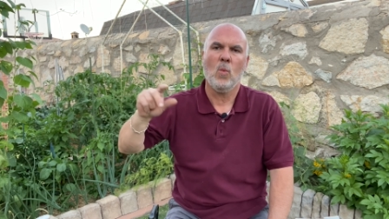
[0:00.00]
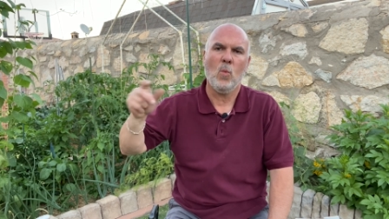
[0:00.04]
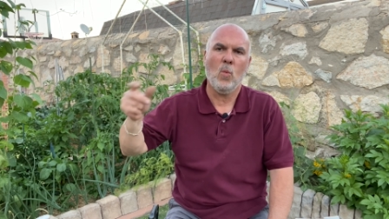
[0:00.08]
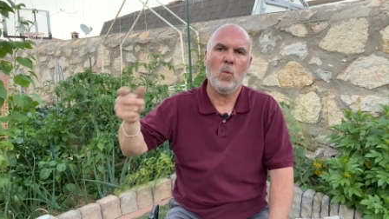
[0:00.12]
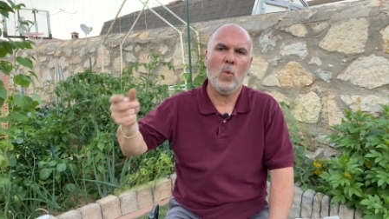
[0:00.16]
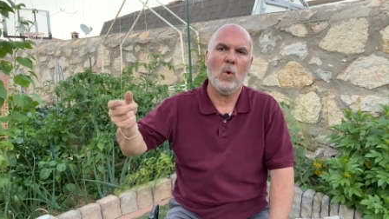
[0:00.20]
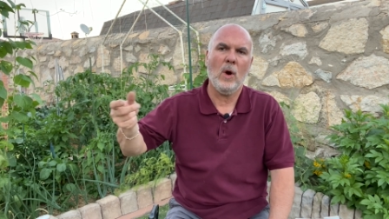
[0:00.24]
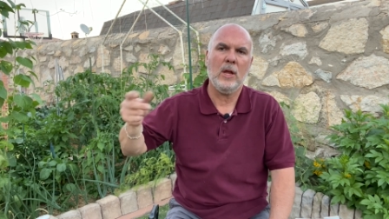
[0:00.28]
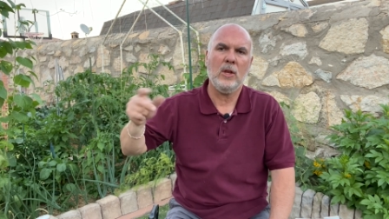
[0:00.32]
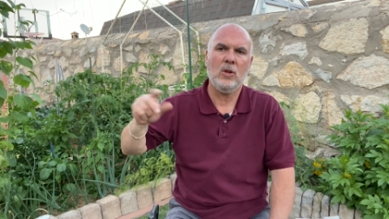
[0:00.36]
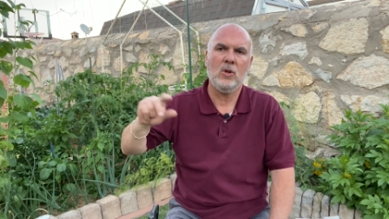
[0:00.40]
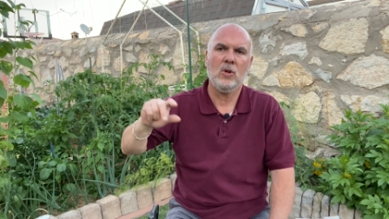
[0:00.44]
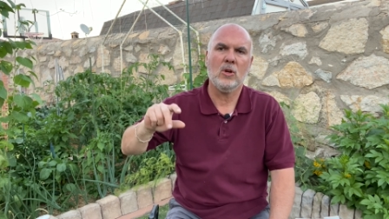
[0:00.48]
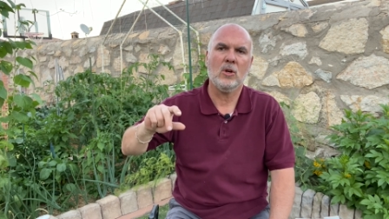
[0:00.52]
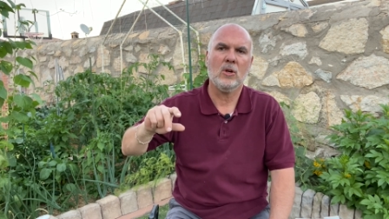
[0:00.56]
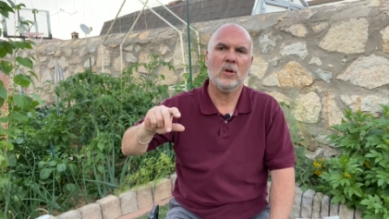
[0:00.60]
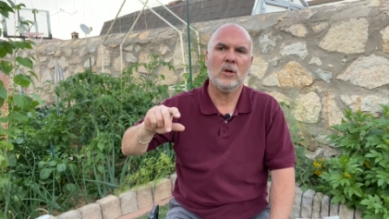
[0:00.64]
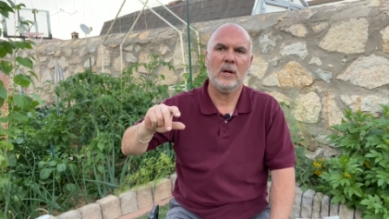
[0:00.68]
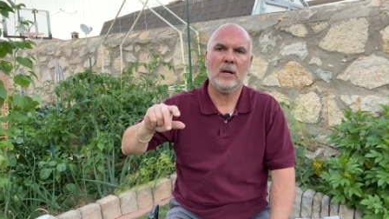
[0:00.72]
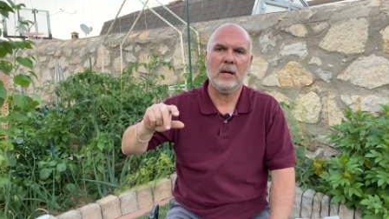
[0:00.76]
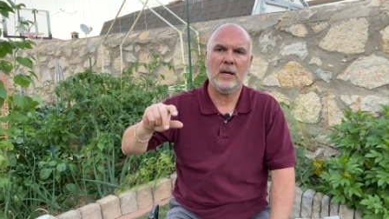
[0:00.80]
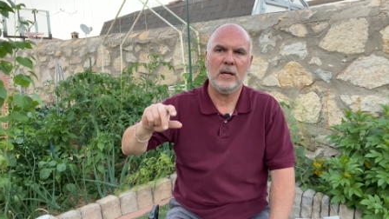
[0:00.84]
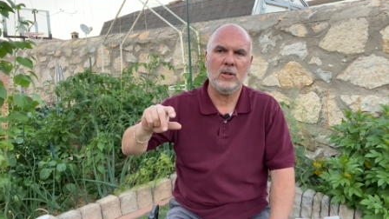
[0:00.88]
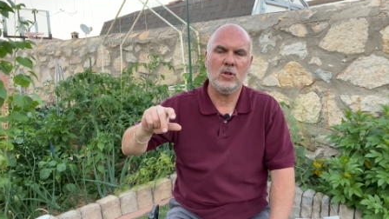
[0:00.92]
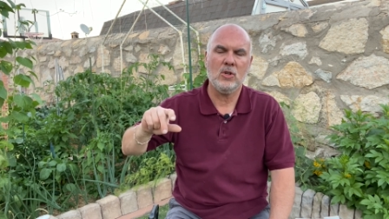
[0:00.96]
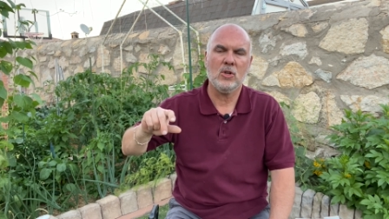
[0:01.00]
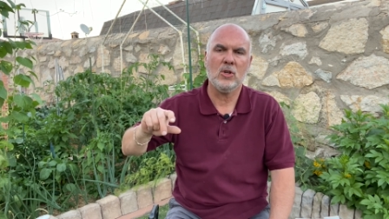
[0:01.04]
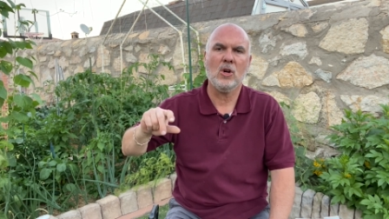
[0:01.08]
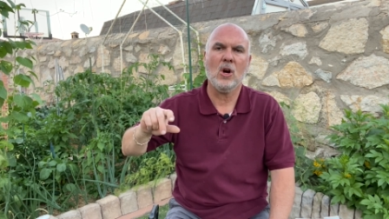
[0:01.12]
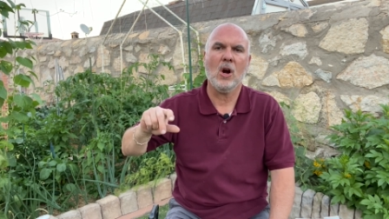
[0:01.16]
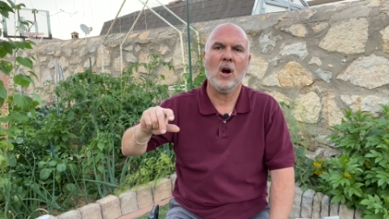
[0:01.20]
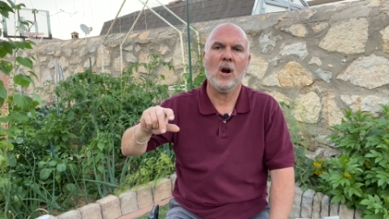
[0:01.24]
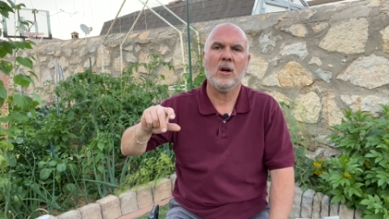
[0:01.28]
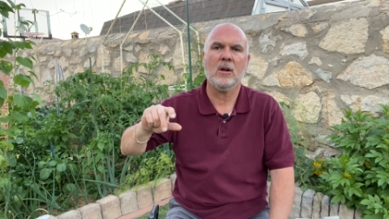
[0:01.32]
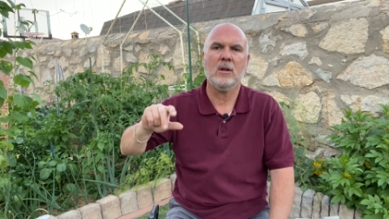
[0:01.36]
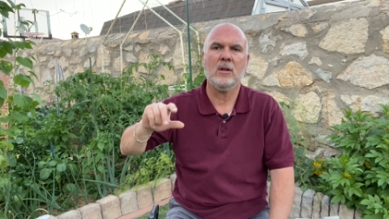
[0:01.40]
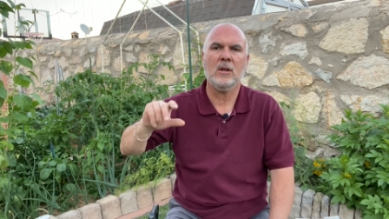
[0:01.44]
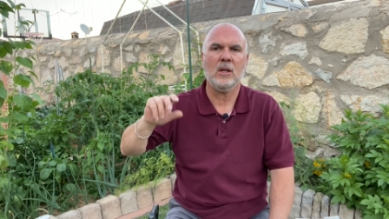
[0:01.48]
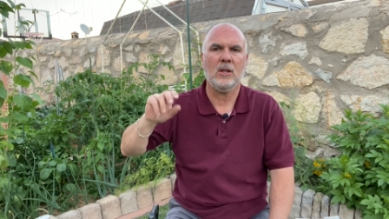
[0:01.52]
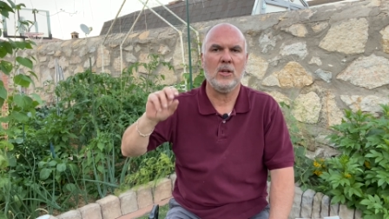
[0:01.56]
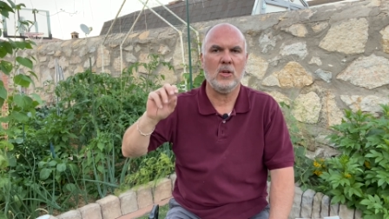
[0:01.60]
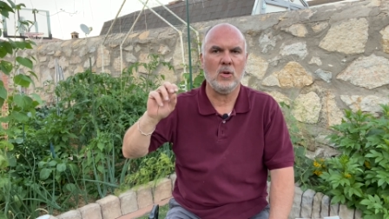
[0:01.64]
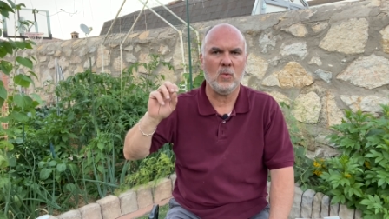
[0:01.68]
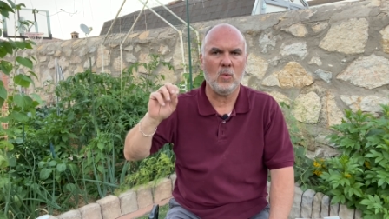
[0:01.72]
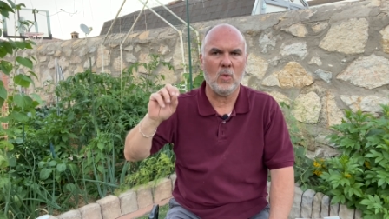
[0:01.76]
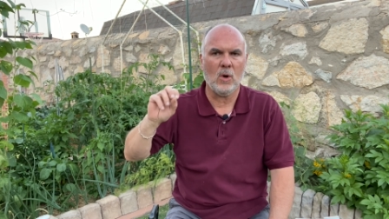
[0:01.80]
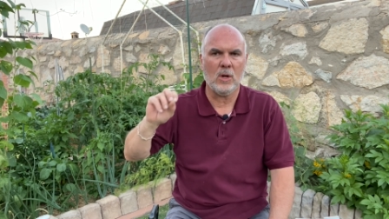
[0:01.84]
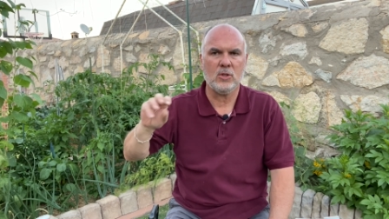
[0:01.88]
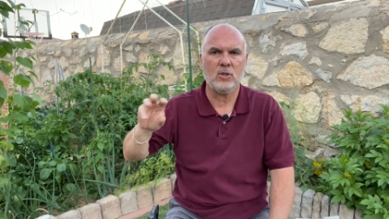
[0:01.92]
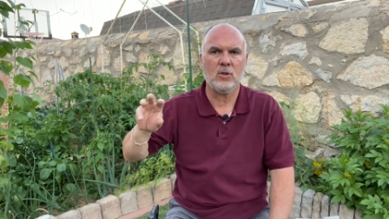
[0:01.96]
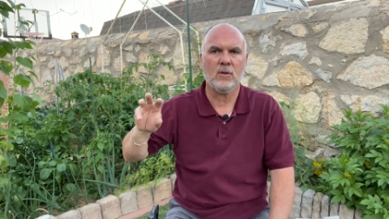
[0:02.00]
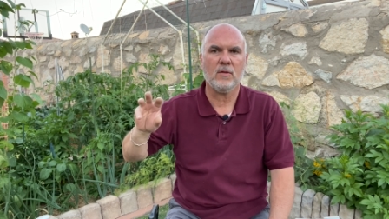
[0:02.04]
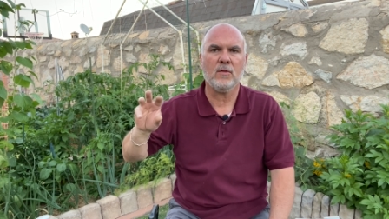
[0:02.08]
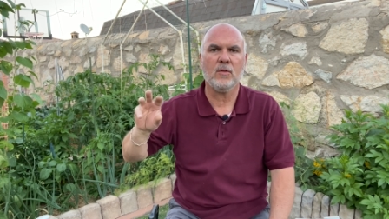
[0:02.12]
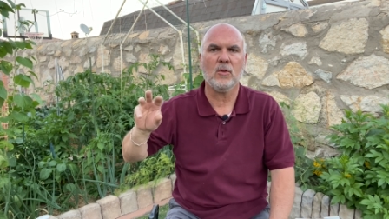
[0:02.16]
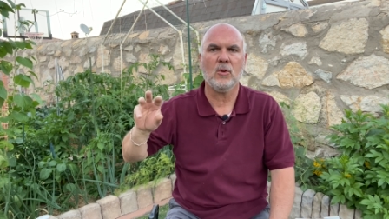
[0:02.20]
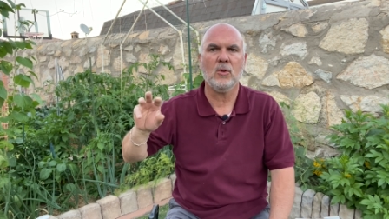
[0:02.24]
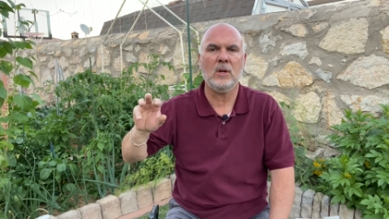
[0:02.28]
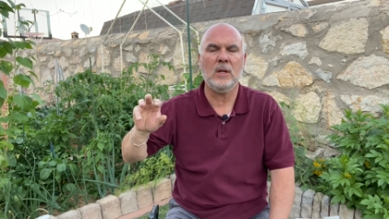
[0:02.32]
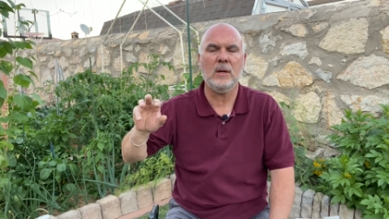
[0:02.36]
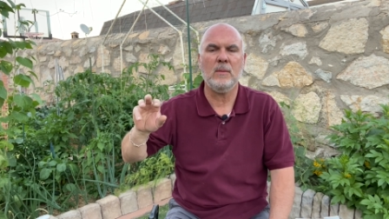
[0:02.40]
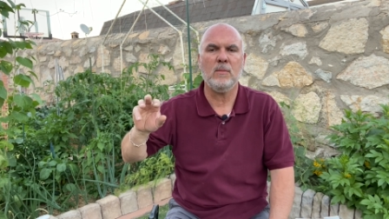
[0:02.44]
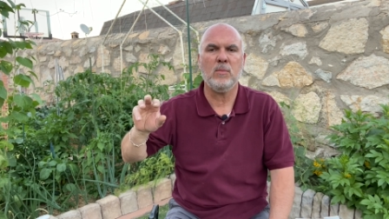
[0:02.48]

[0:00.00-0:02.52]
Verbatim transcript: when you're in your garden and you want your fruiting